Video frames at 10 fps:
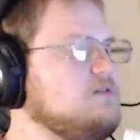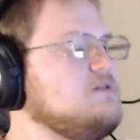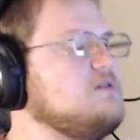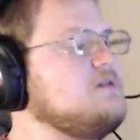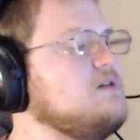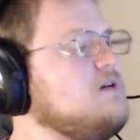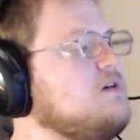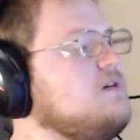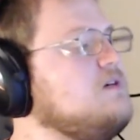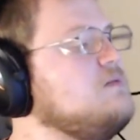So I'm
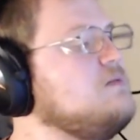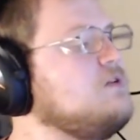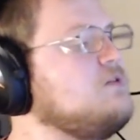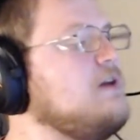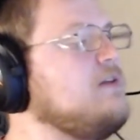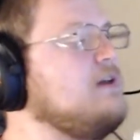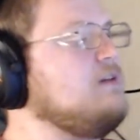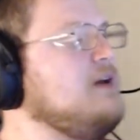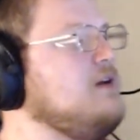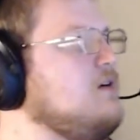gonna try that
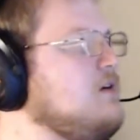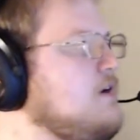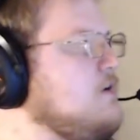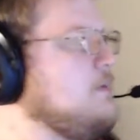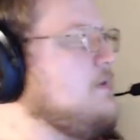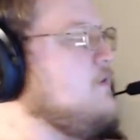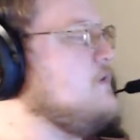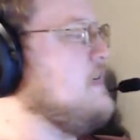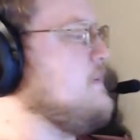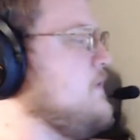later. I hope it turns
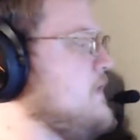out pretty